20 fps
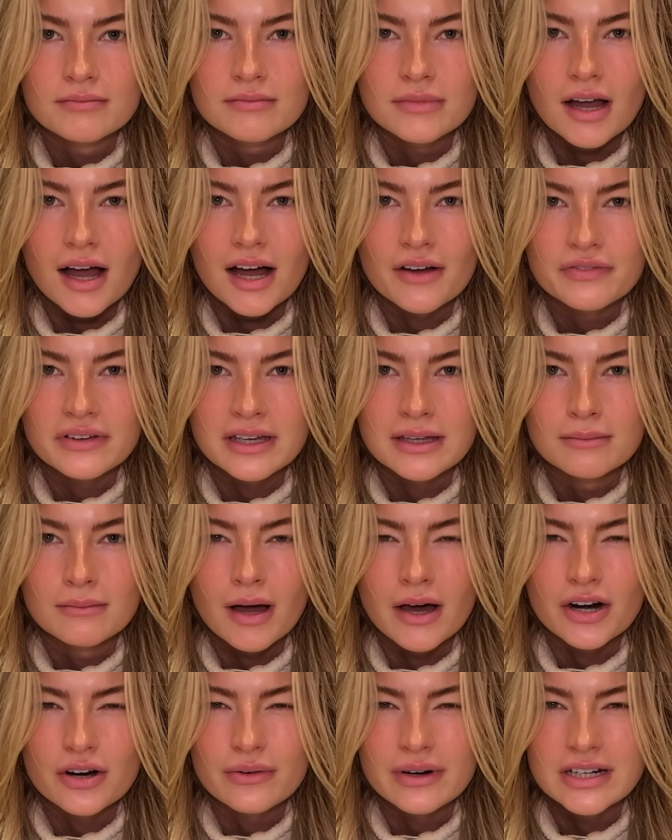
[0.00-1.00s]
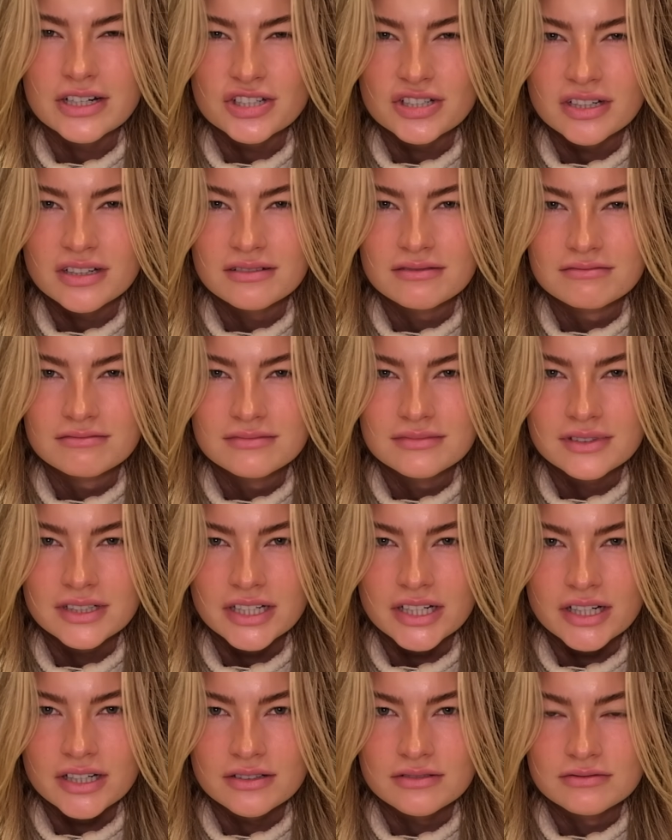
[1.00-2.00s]
coffee in moderation, you
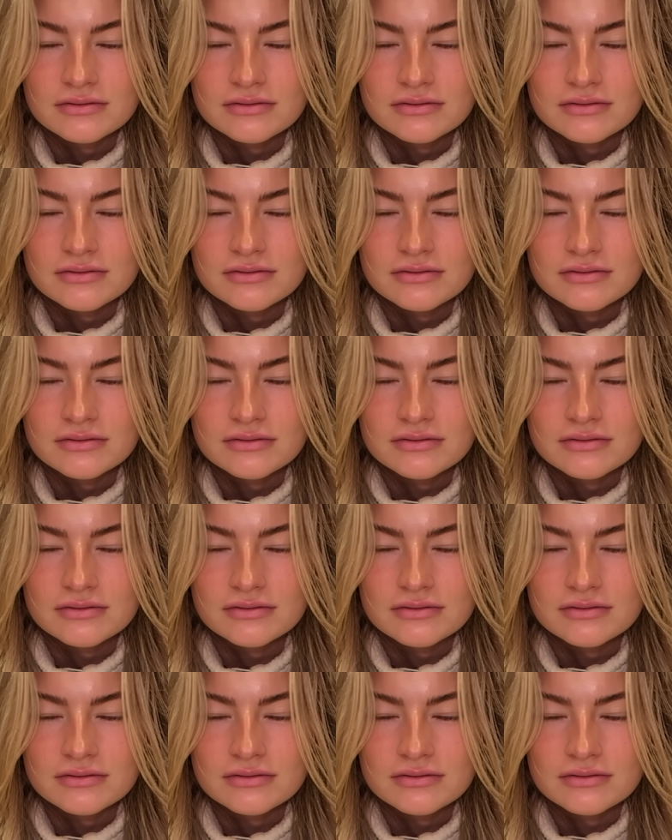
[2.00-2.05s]
know?